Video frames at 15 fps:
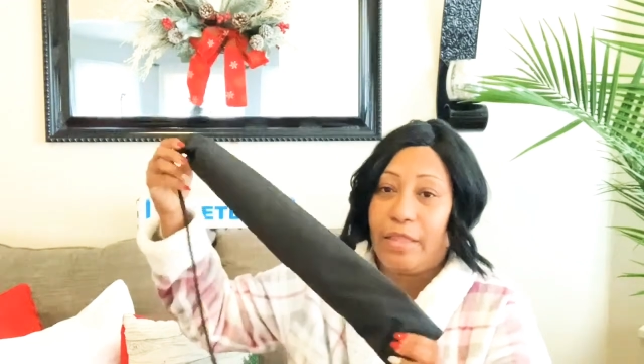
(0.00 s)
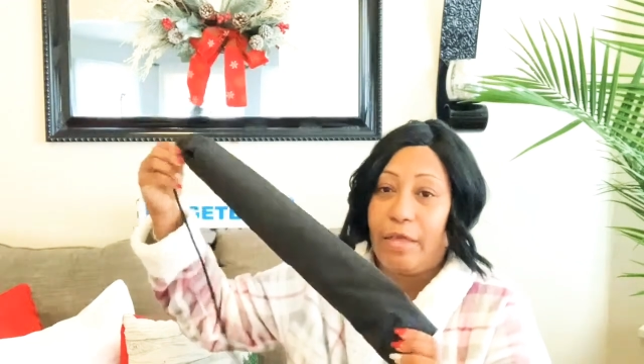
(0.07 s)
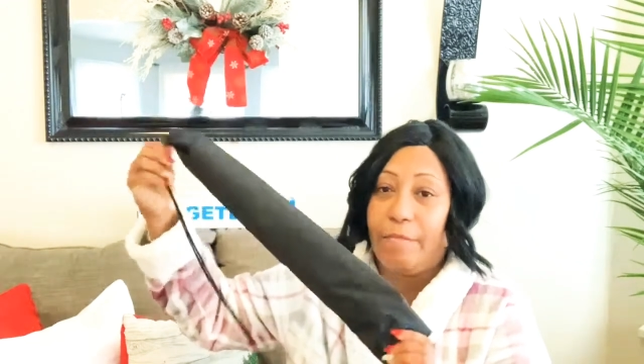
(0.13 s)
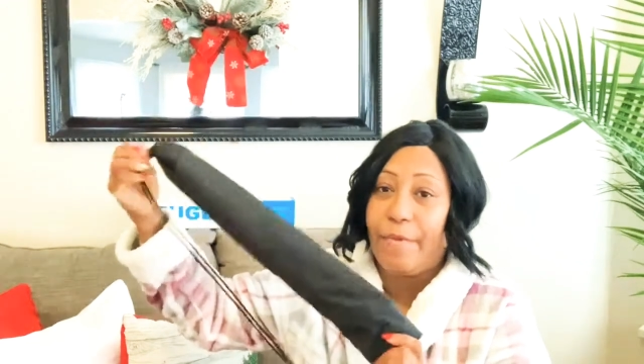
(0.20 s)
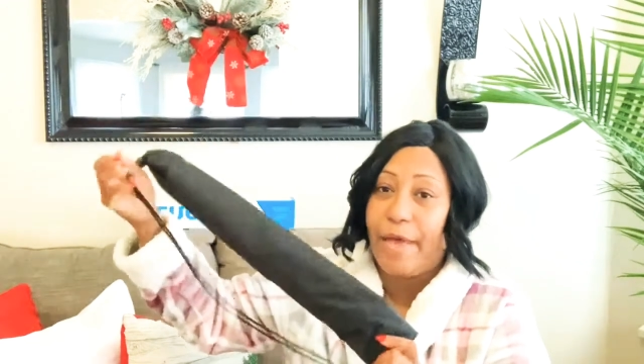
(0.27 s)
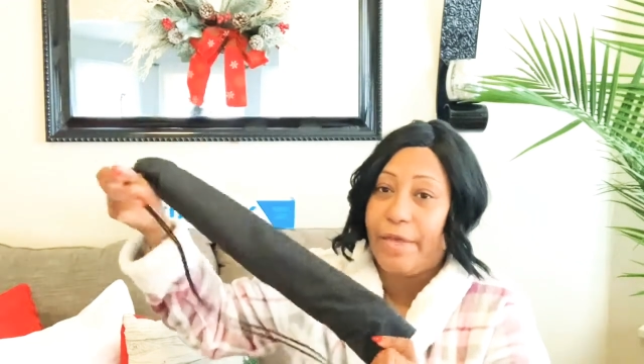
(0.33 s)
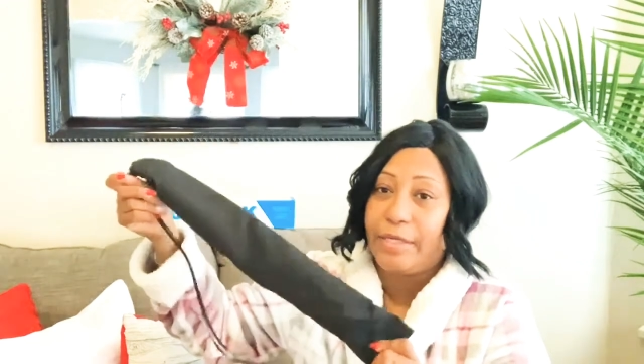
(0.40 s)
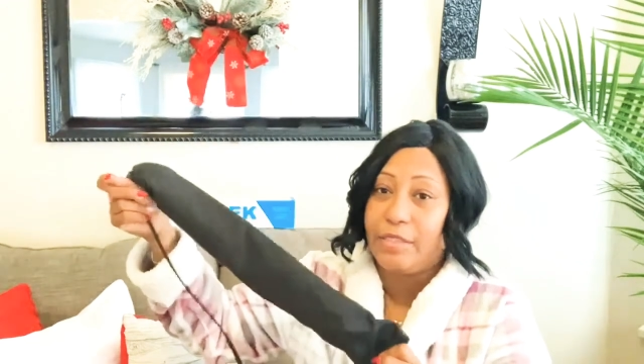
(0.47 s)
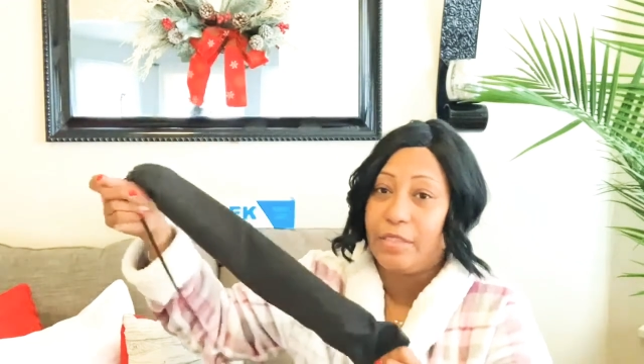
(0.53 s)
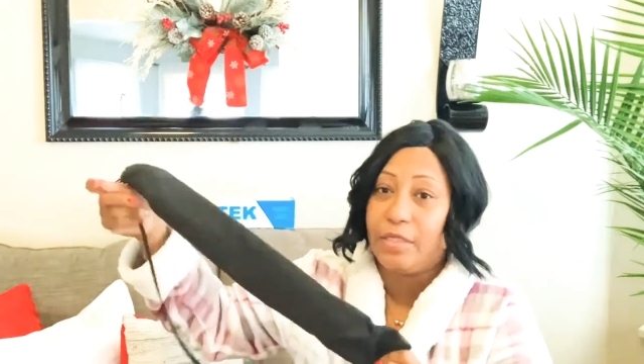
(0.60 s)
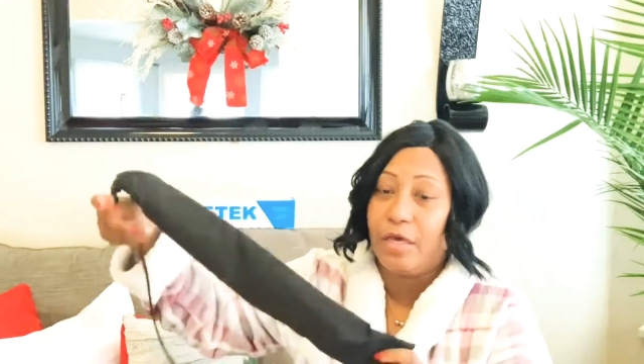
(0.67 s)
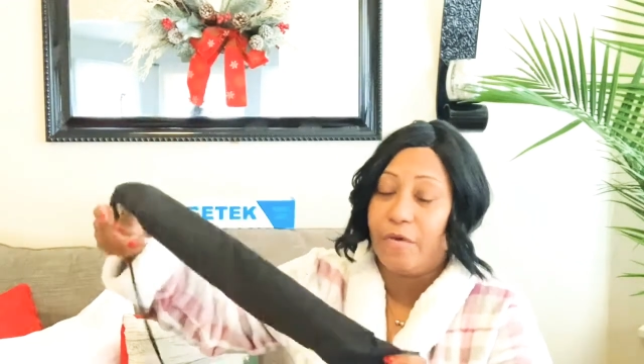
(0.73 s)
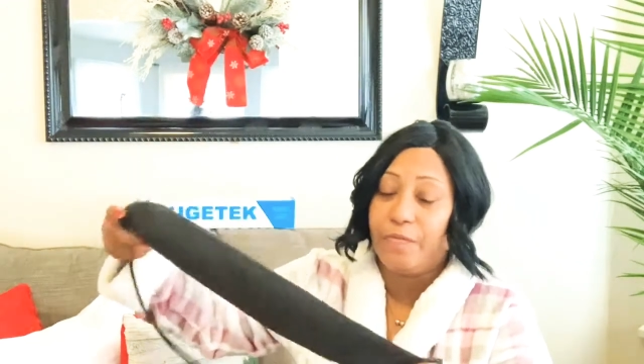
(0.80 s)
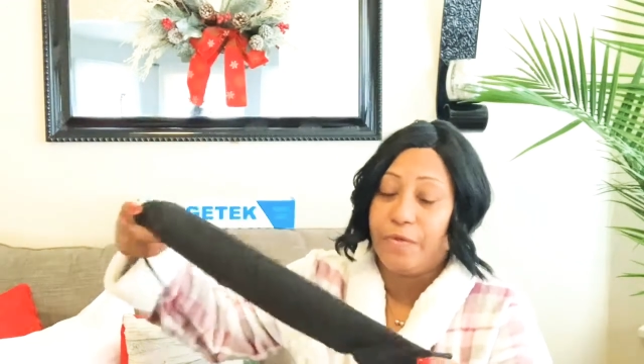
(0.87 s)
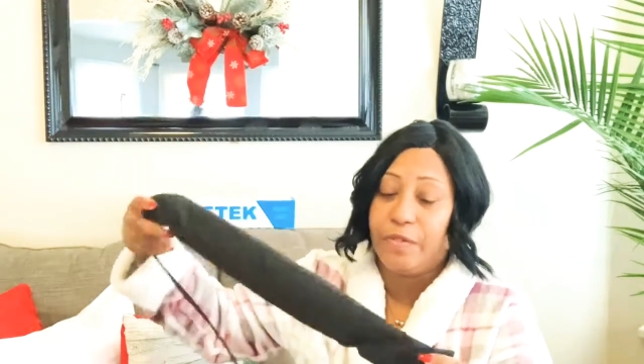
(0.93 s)
The bag
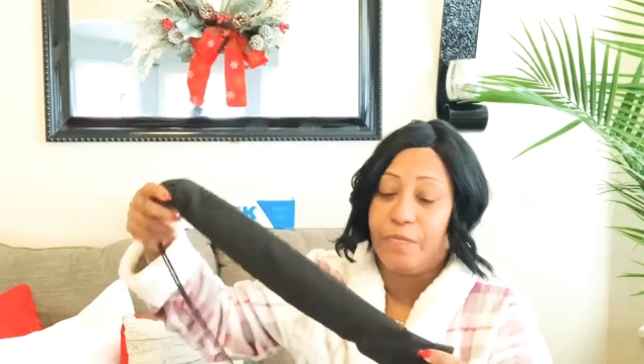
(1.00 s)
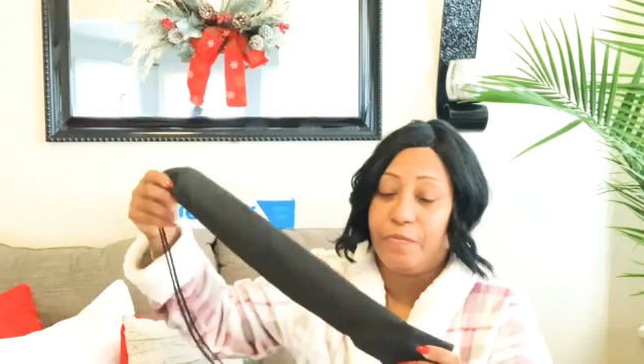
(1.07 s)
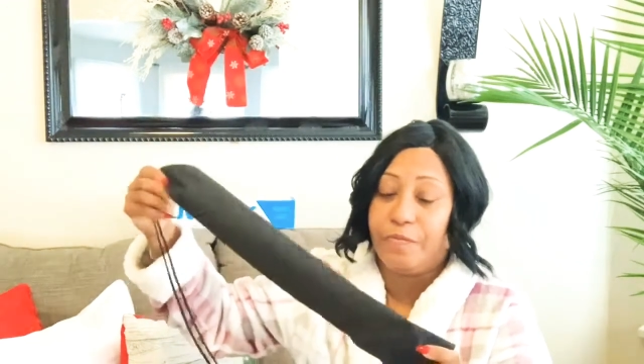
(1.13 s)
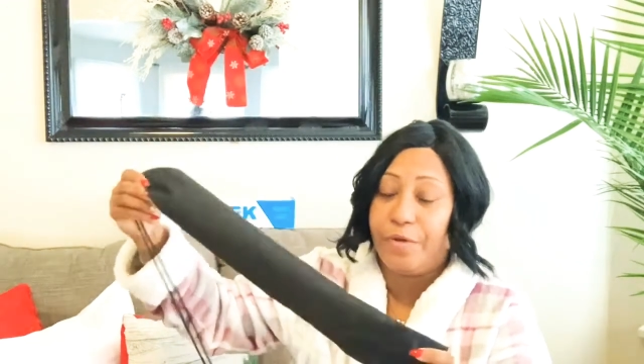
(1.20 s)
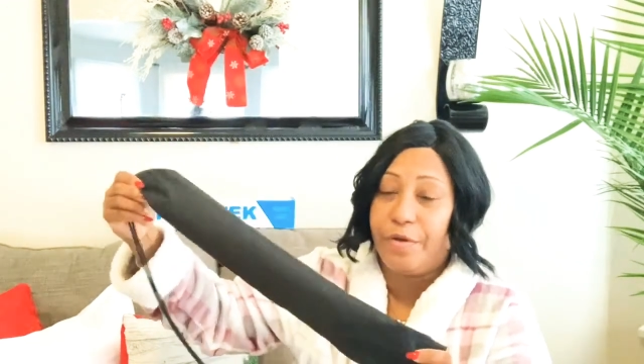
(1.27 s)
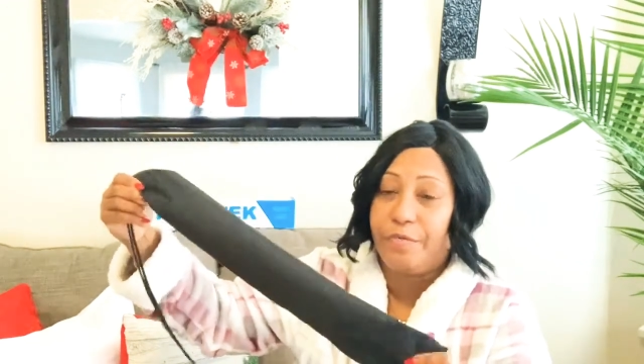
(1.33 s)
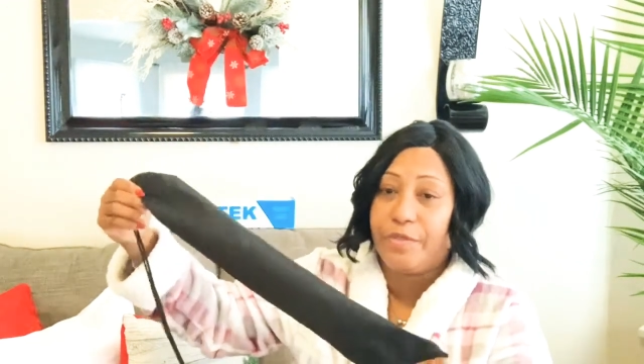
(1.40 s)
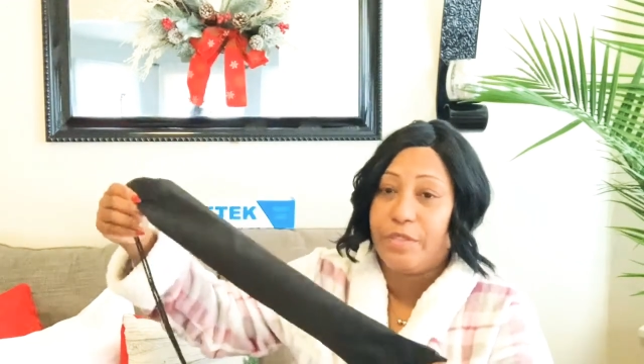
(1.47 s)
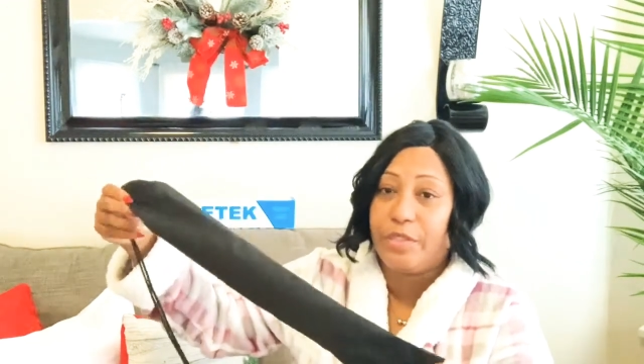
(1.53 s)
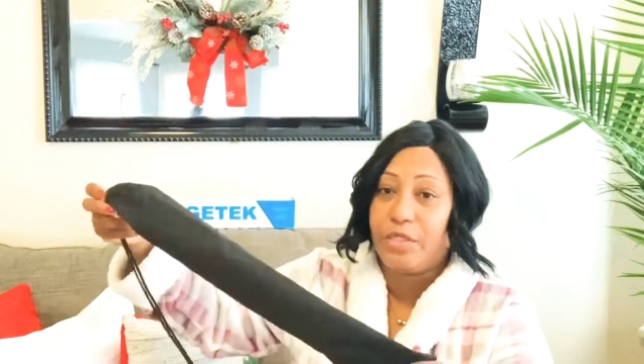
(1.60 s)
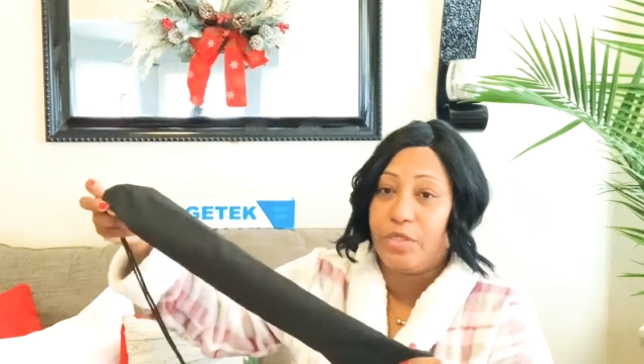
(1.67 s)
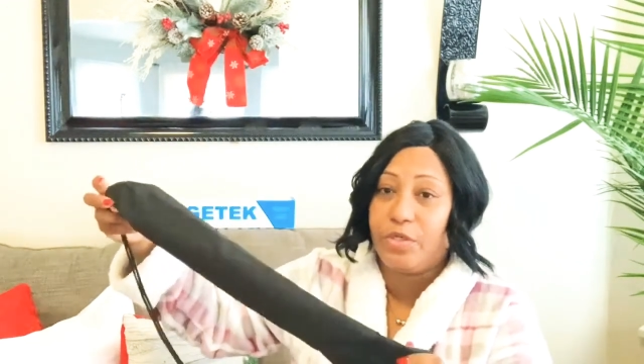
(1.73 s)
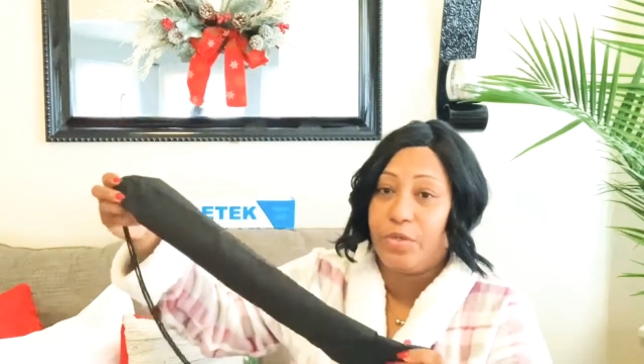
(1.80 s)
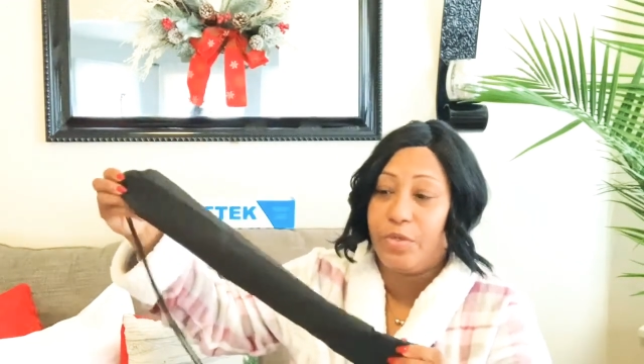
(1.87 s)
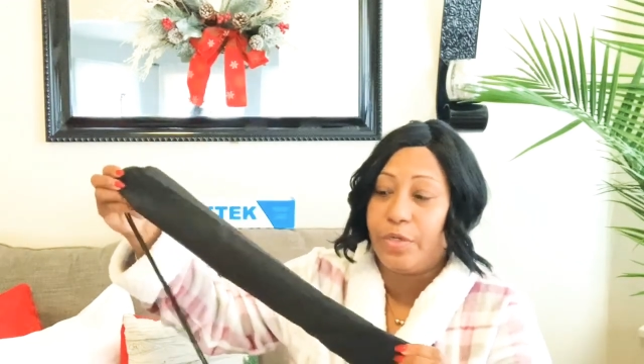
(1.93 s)
itself is very
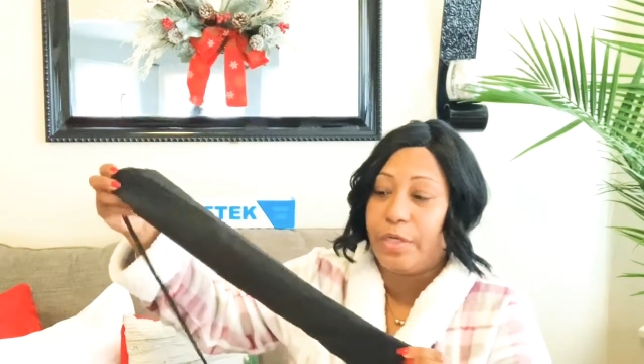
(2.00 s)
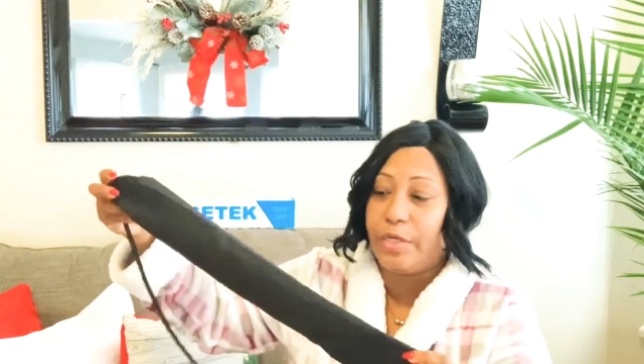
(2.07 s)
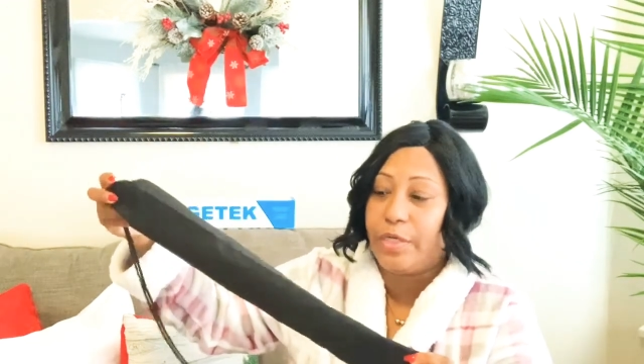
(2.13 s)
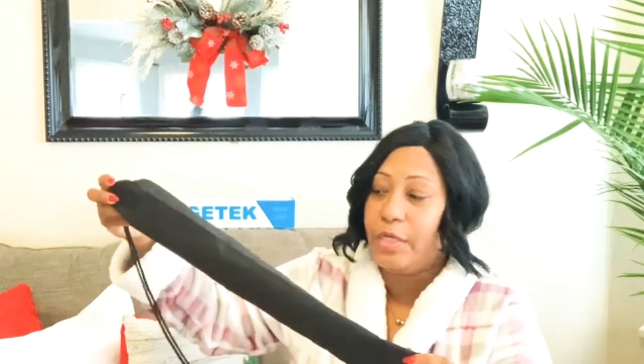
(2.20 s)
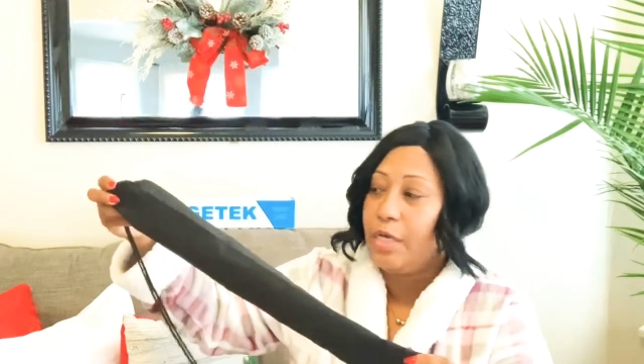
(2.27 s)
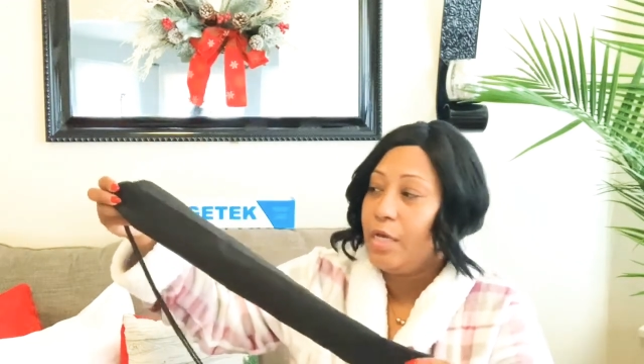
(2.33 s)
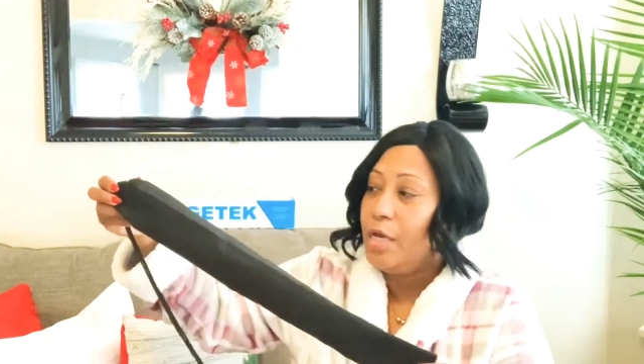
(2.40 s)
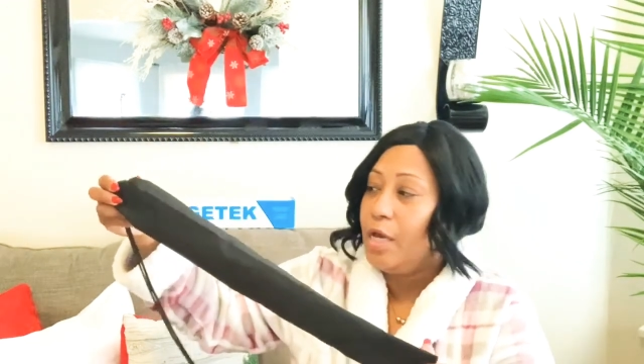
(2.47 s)
securely